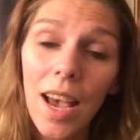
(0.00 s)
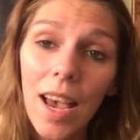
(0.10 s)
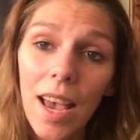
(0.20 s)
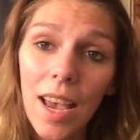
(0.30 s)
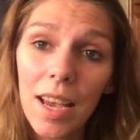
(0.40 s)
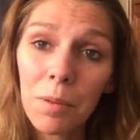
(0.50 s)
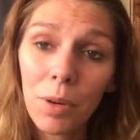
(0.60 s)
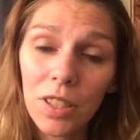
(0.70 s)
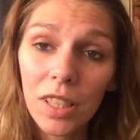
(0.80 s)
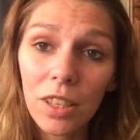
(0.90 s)
and
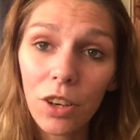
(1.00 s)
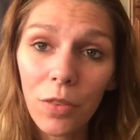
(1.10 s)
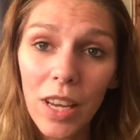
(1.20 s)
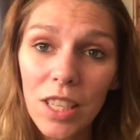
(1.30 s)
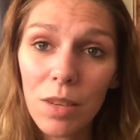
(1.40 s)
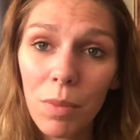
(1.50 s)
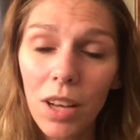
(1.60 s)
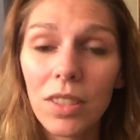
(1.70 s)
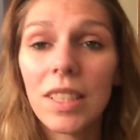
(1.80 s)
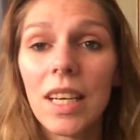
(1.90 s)
push that notification
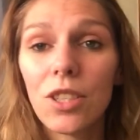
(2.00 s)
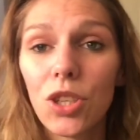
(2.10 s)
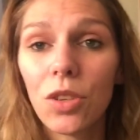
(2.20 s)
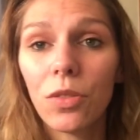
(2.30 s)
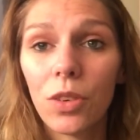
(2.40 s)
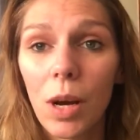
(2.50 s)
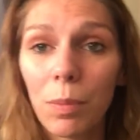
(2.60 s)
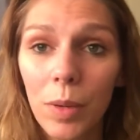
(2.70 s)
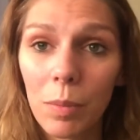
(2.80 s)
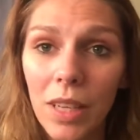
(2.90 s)
bell to stay tuned for
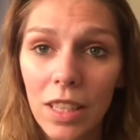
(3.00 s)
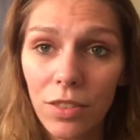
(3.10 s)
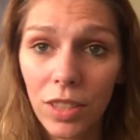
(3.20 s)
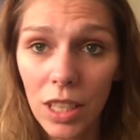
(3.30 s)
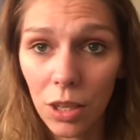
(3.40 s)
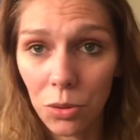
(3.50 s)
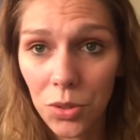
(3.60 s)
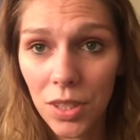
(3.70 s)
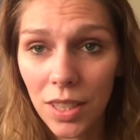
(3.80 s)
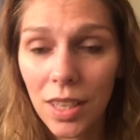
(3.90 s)
upcoming next
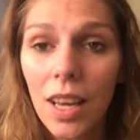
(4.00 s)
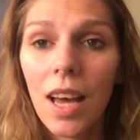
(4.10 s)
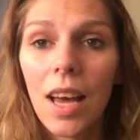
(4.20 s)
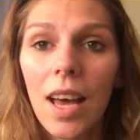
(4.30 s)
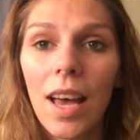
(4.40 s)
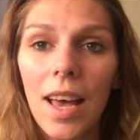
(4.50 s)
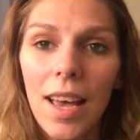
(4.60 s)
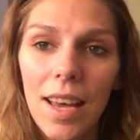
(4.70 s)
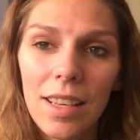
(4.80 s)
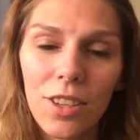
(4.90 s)
videos.
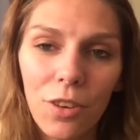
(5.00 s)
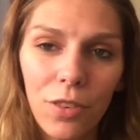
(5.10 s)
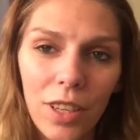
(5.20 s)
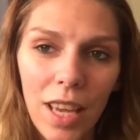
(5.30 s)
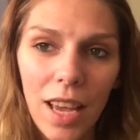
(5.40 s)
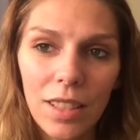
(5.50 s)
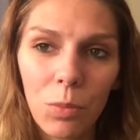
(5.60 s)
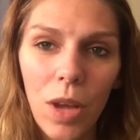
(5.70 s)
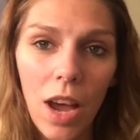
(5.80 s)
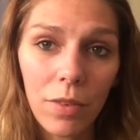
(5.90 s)
And don't forget,
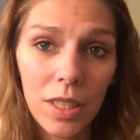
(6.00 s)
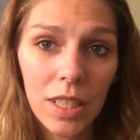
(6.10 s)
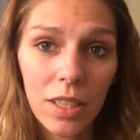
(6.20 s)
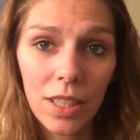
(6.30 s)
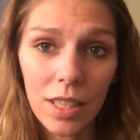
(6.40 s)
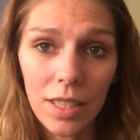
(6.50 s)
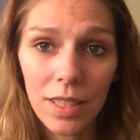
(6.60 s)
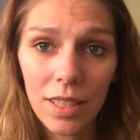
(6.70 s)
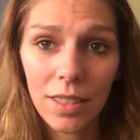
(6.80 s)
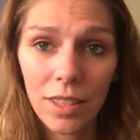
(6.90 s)
we have a series.
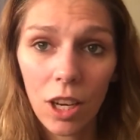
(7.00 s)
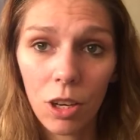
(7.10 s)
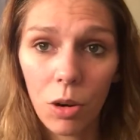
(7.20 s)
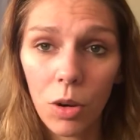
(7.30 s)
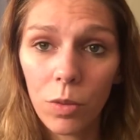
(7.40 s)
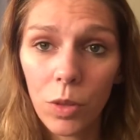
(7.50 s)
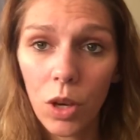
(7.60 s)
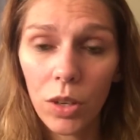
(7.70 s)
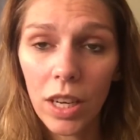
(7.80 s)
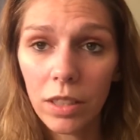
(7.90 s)
So if you
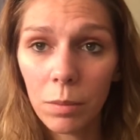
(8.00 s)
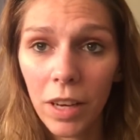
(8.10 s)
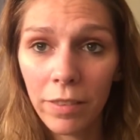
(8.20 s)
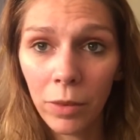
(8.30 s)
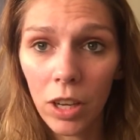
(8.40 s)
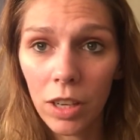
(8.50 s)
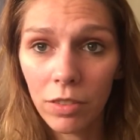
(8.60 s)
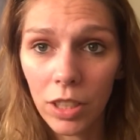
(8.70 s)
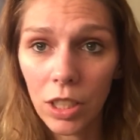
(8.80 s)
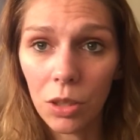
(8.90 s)
go down to my vlog
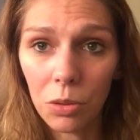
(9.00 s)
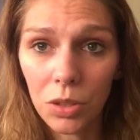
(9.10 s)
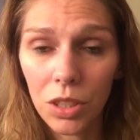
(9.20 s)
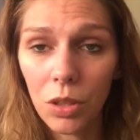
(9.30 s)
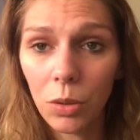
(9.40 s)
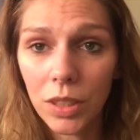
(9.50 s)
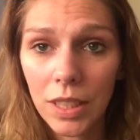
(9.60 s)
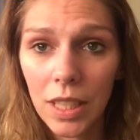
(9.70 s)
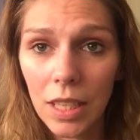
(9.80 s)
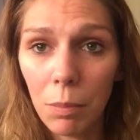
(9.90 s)
videos, you will
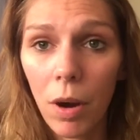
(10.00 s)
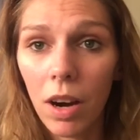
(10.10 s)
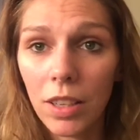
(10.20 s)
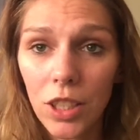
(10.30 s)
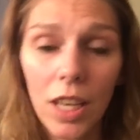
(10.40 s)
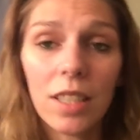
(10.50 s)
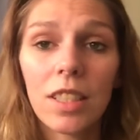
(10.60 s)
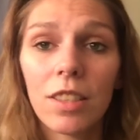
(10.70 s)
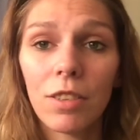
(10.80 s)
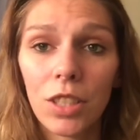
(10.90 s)
see
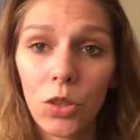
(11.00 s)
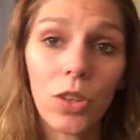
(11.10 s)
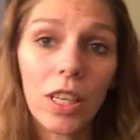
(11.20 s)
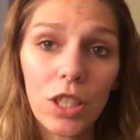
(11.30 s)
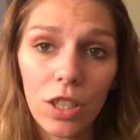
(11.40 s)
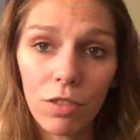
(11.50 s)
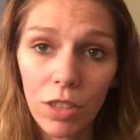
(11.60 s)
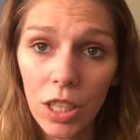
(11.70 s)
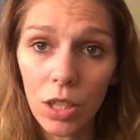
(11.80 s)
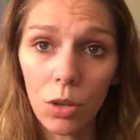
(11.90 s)
Shasta restoration
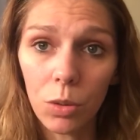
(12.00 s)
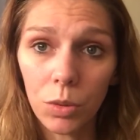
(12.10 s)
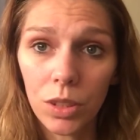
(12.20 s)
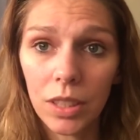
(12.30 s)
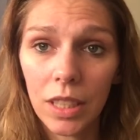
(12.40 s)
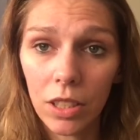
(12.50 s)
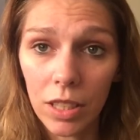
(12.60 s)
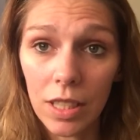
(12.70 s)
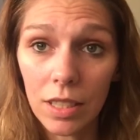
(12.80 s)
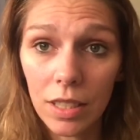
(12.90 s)
videos
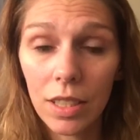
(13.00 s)
series,